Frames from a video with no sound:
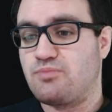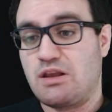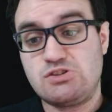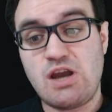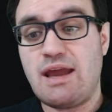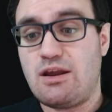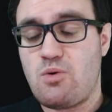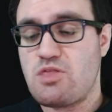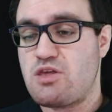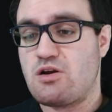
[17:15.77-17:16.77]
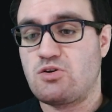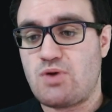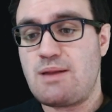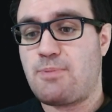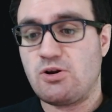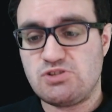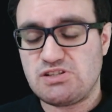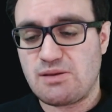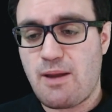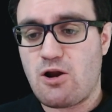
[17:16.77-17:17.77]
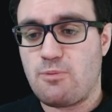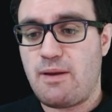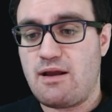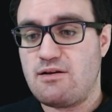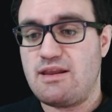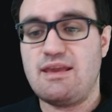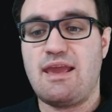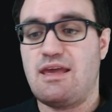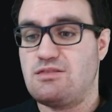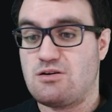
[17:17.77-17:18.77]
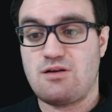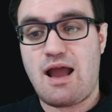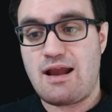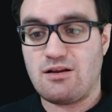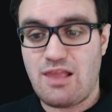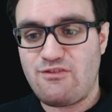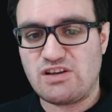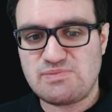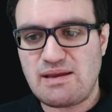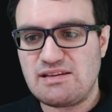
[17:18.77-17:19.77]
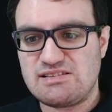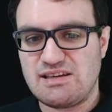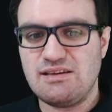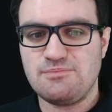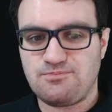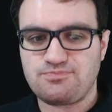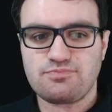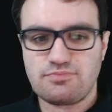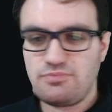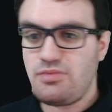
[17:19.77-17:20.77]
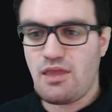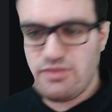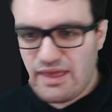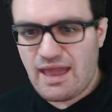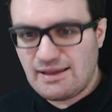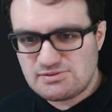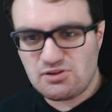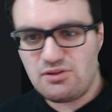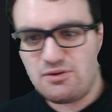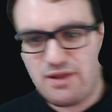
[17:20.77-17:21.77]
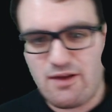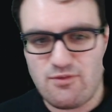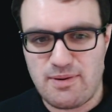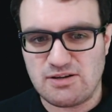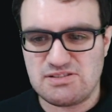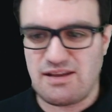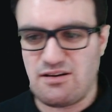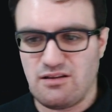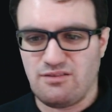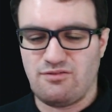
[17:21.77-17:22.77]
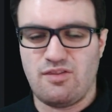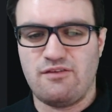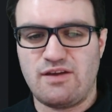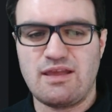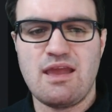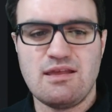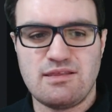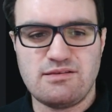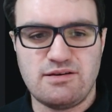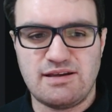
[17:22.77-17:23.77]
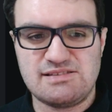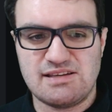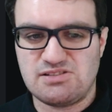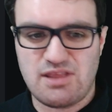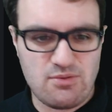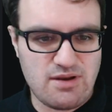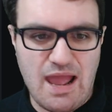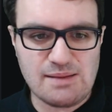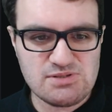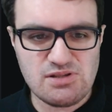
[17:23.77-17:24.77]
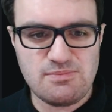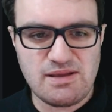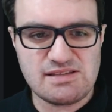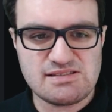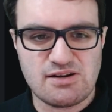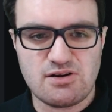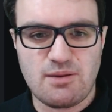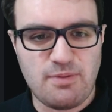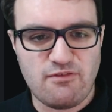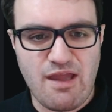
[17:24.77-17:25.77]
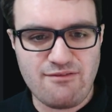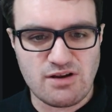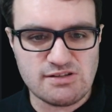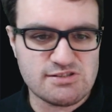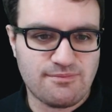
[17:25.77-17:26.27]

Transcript: China, with their great purchasing power parity and their higher life expectancy, they absolutely would have a better standard of living than the United States. So they would absolutely be considered above average.